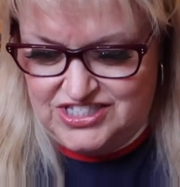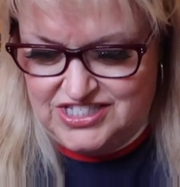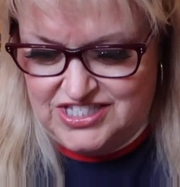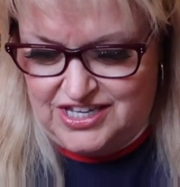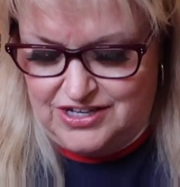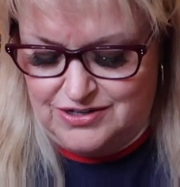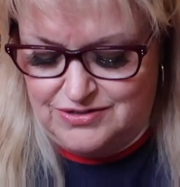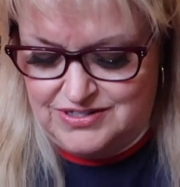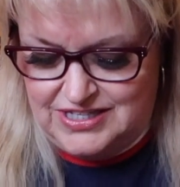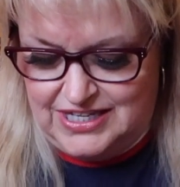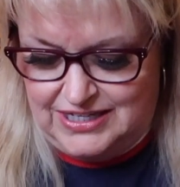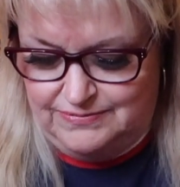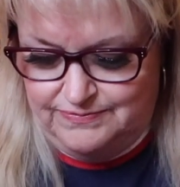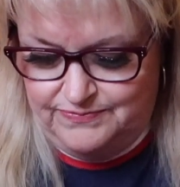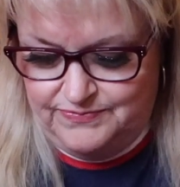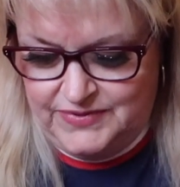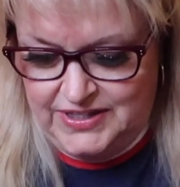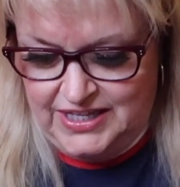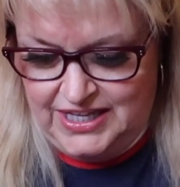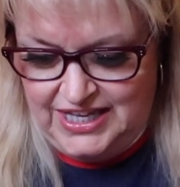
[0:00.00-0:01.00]
So then,
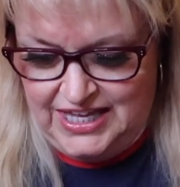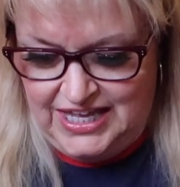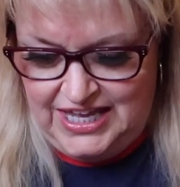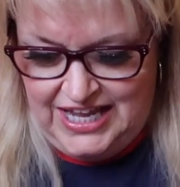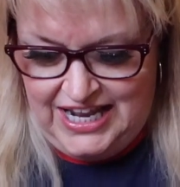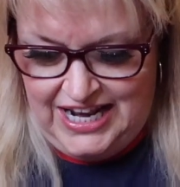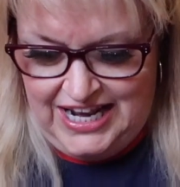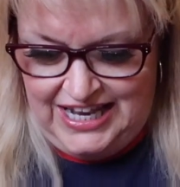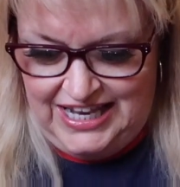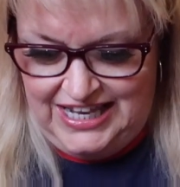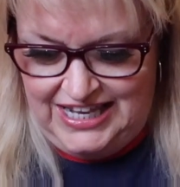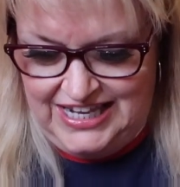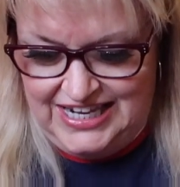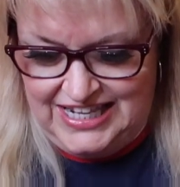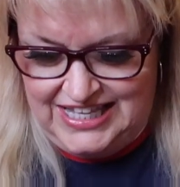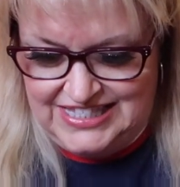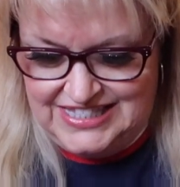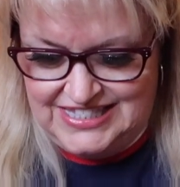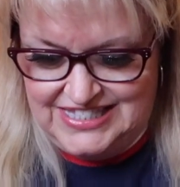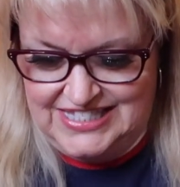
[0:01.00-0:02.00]

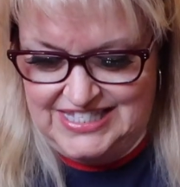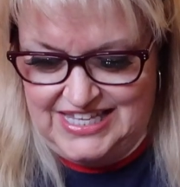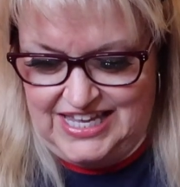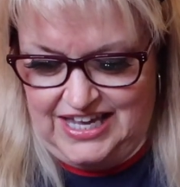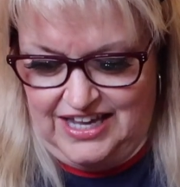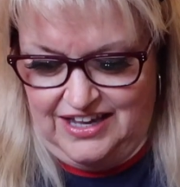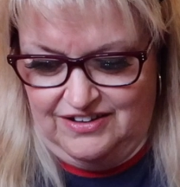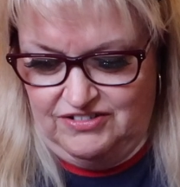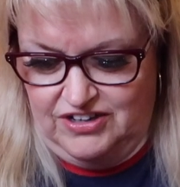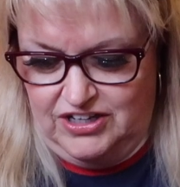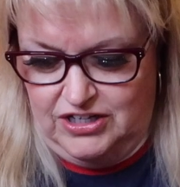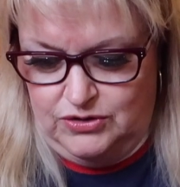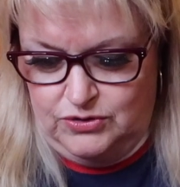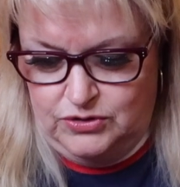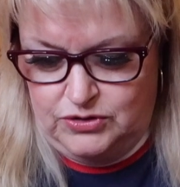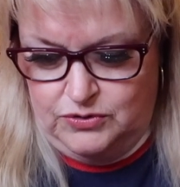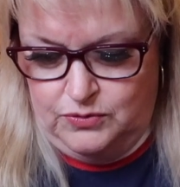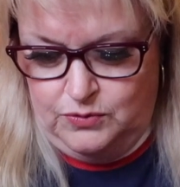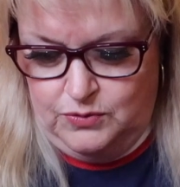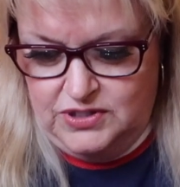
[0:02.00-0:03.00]
let's have a look.
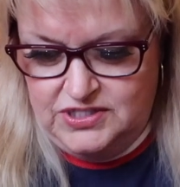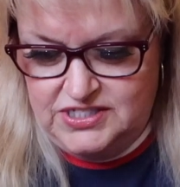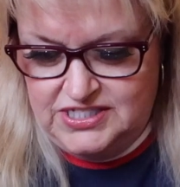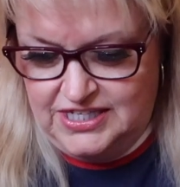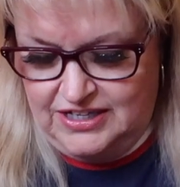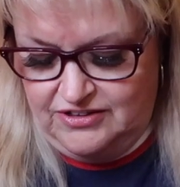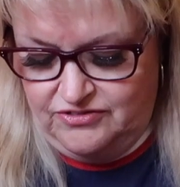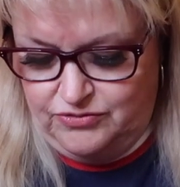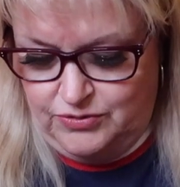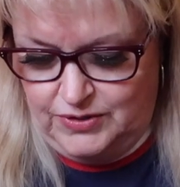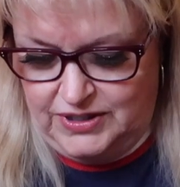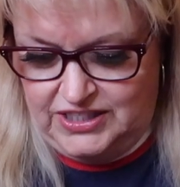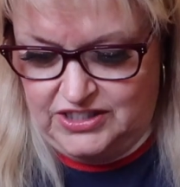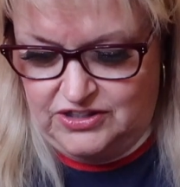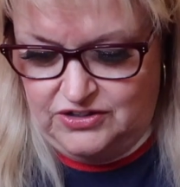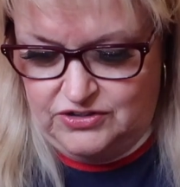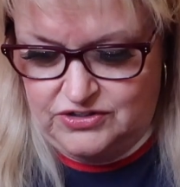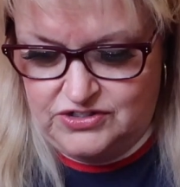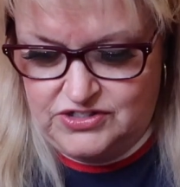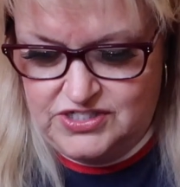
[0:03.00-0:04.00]
What have we
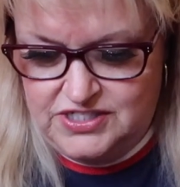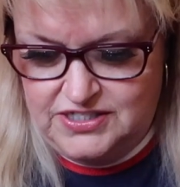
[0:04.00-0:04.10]
got?